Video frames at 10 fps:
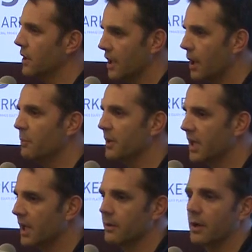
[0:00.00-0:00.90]

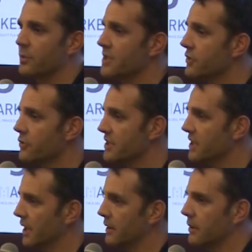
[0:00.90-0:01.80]
company that I was interested
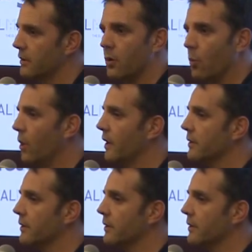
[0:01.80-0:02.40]
in, not one.